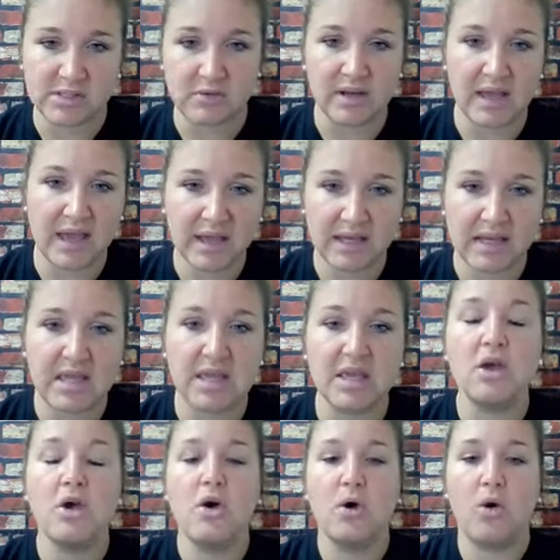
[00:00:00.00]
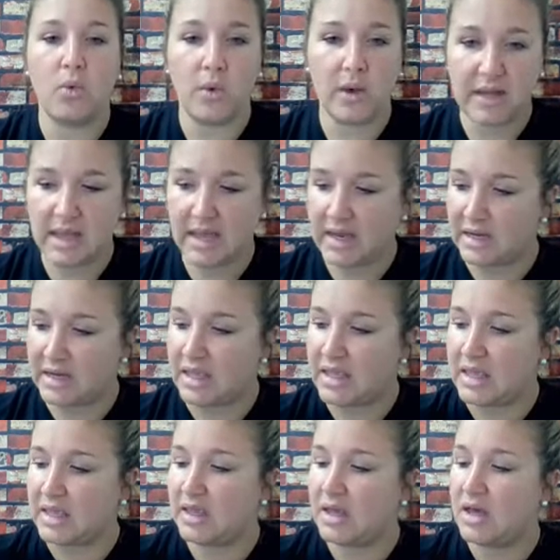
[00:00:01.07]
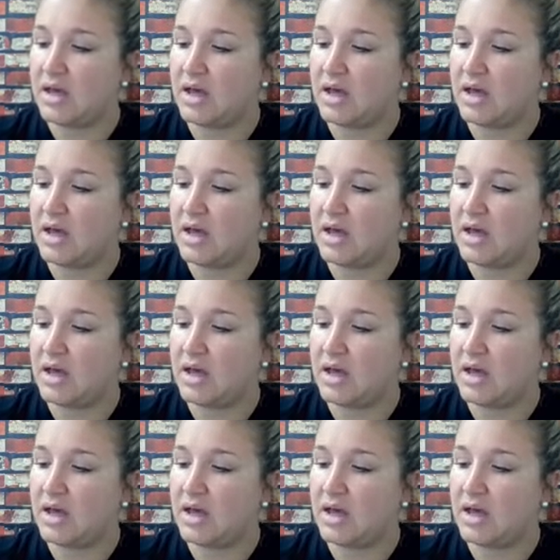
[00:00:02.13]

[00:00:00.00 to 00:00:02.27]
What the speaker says: So 90, 180,